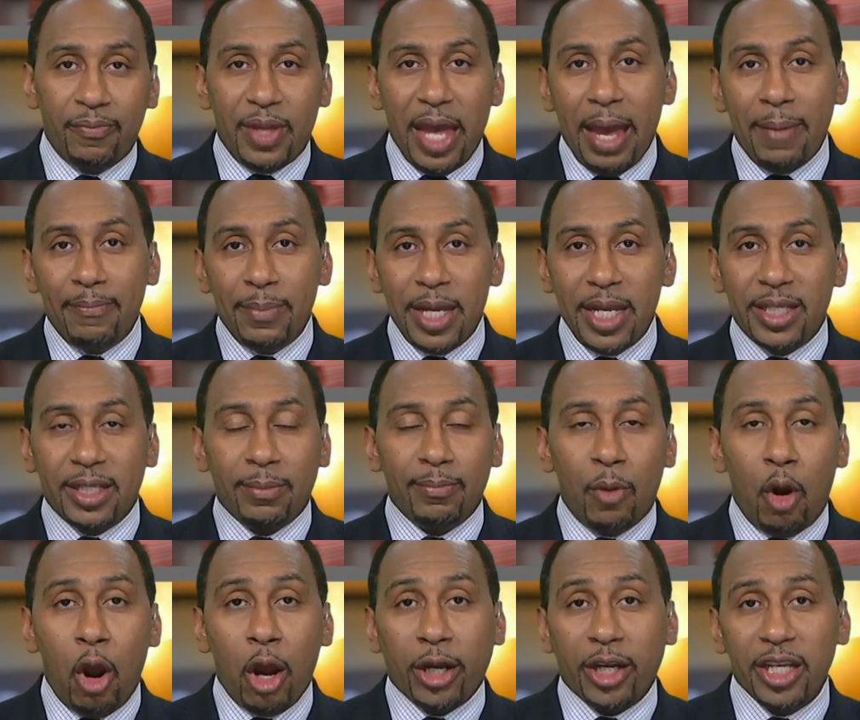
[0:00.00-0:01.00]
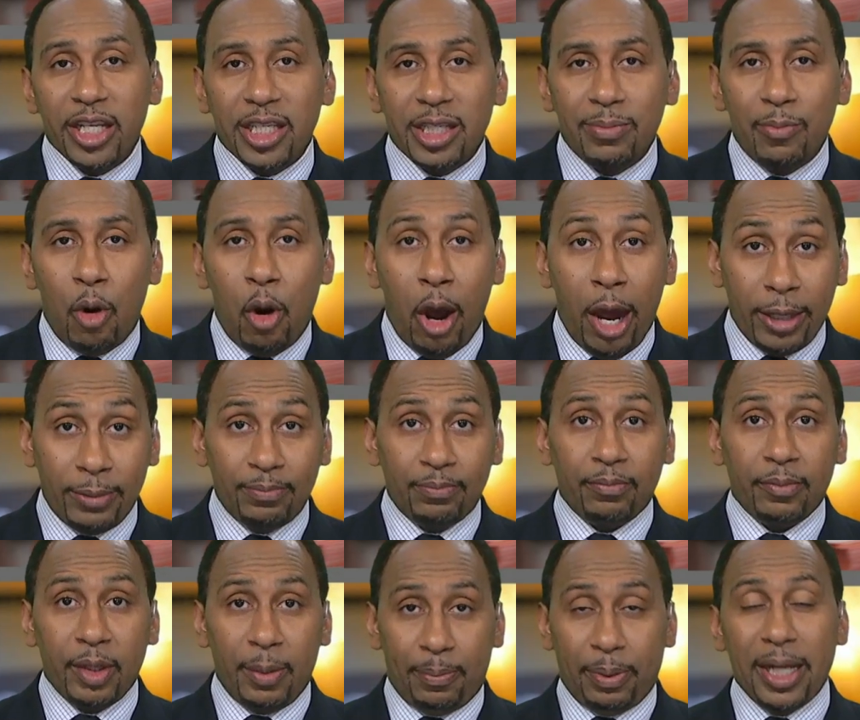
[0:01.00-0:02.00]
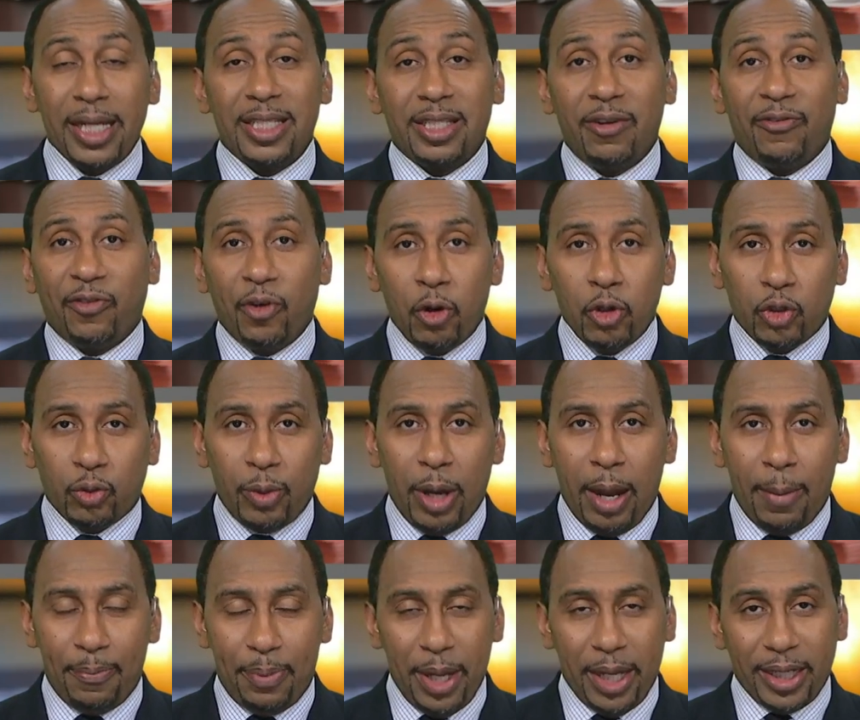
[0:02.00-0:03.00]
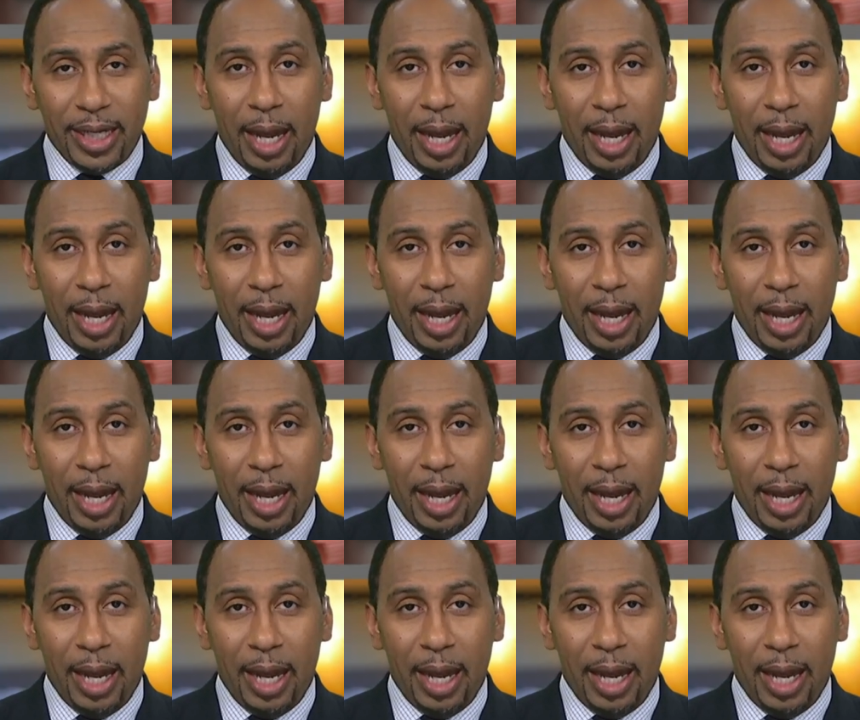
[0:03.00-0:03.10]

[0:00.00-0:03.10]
That means a Marcus Smart plus the first-round pick.